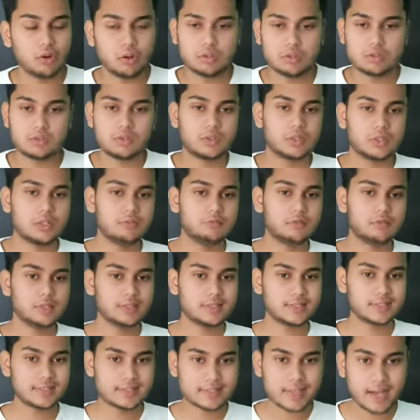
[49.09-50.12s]
also
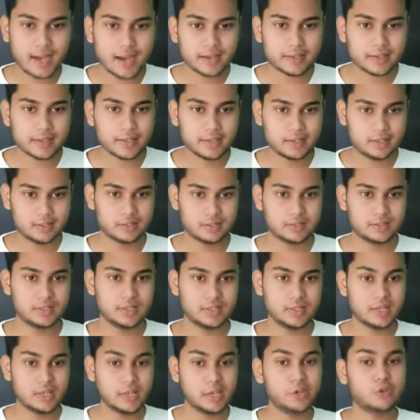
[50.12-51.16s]
convert dark energy